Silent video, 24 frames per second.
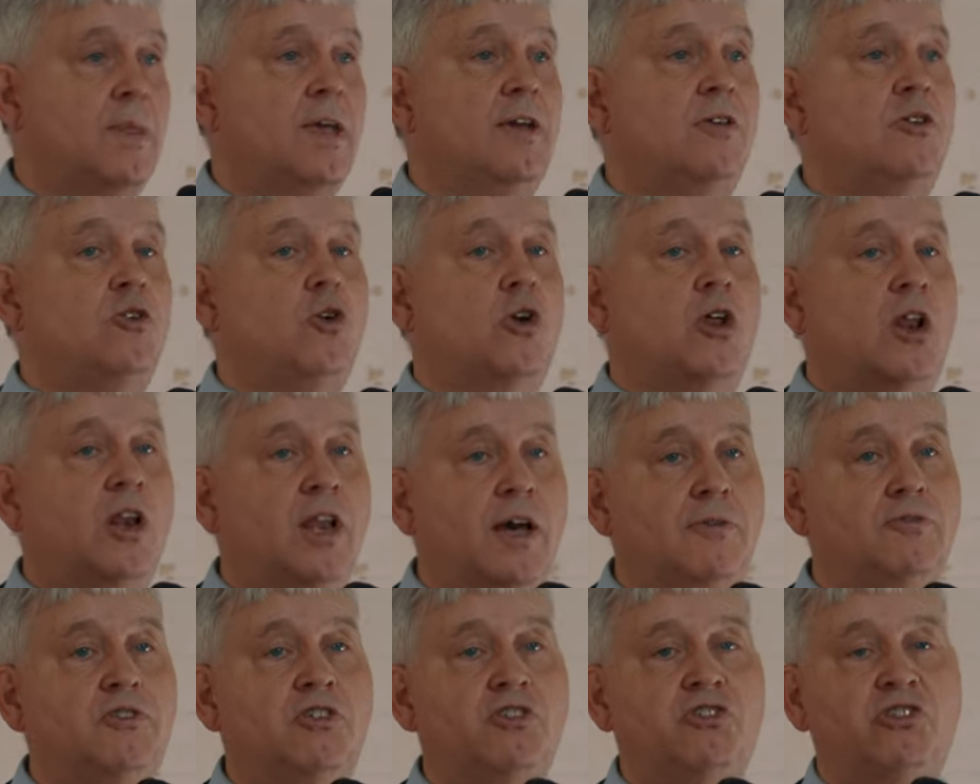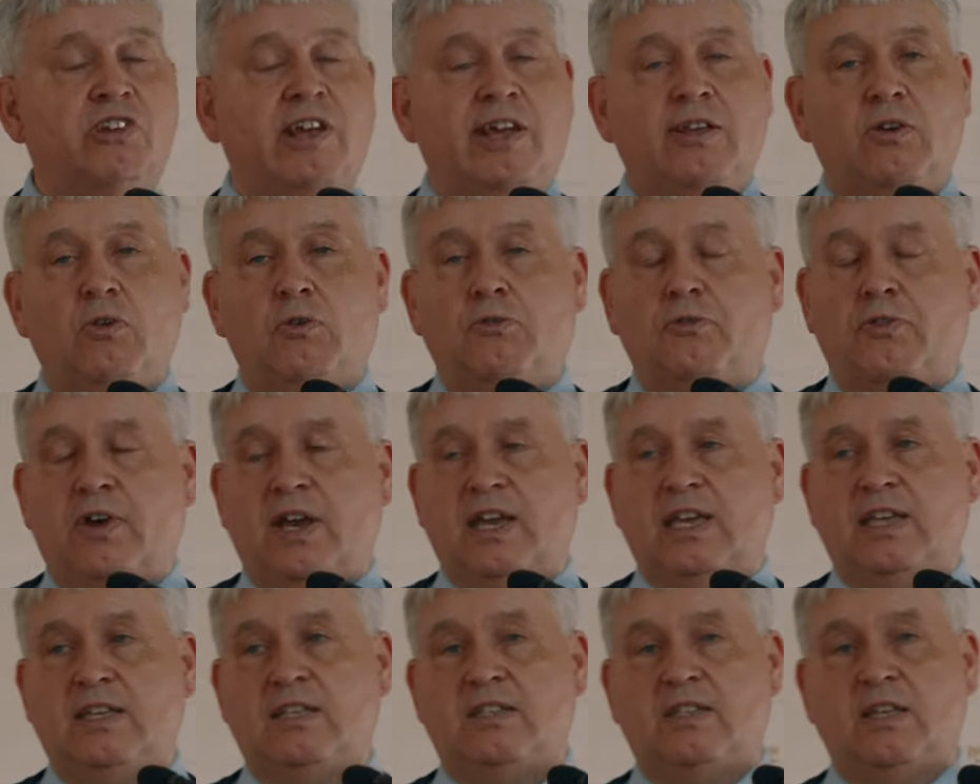You've got to love to share your
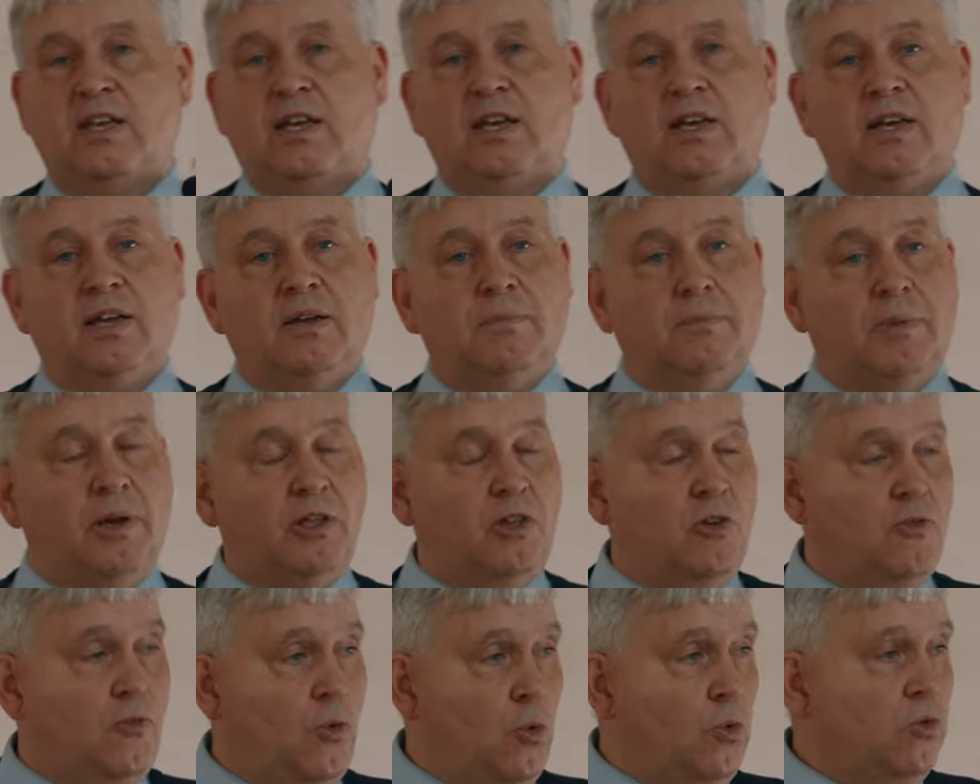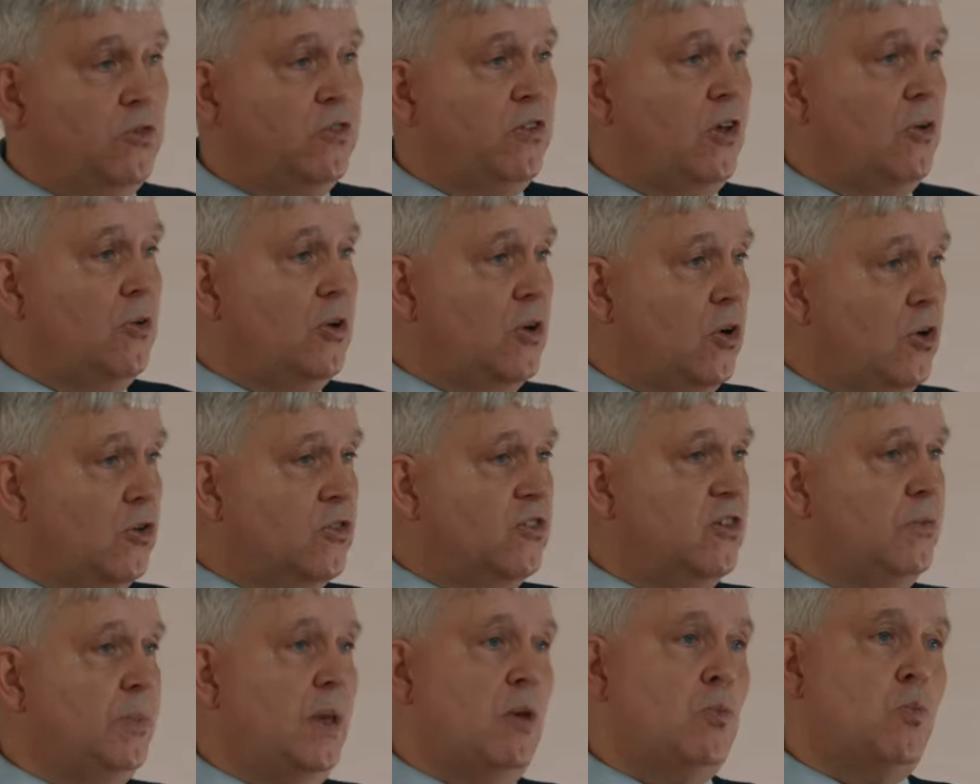faith, but you've also got
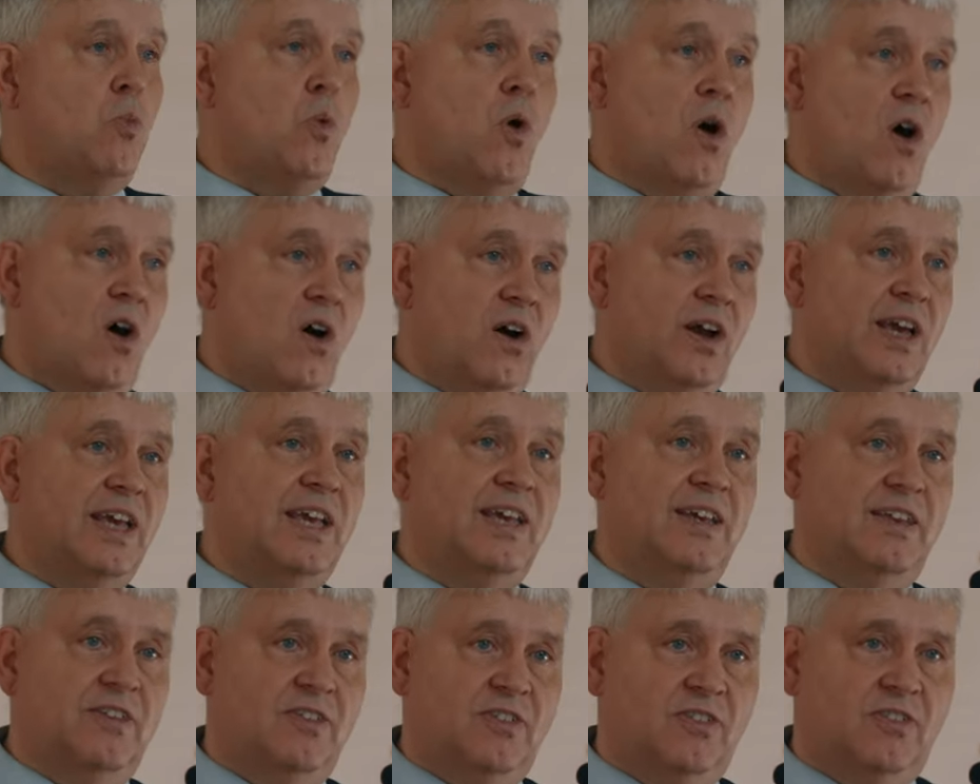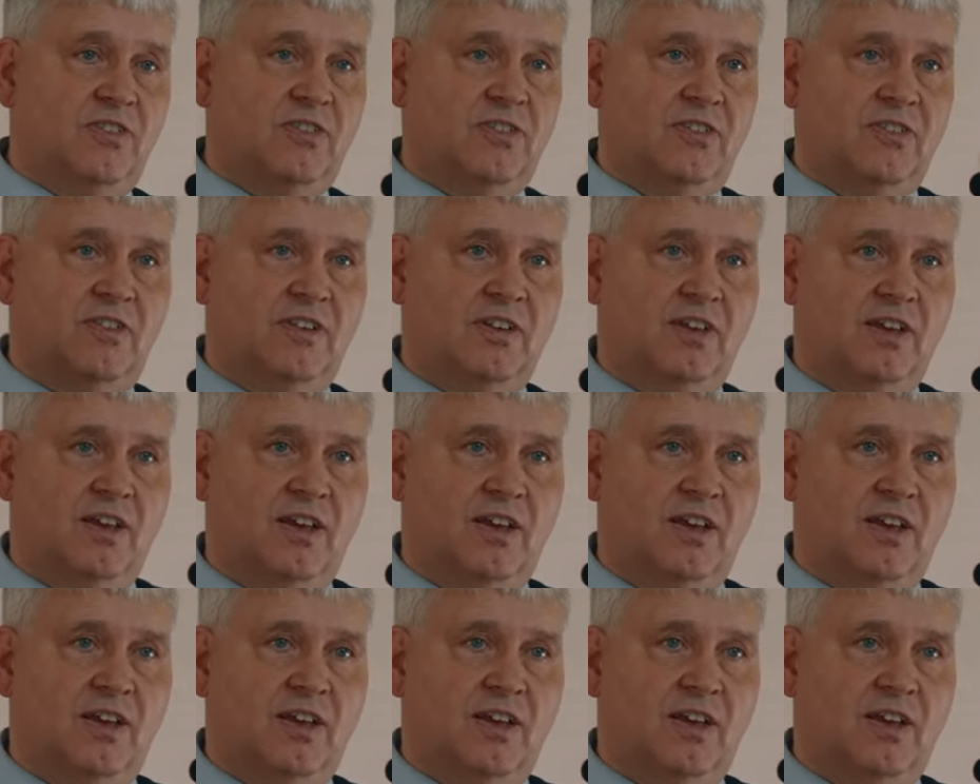to be wise.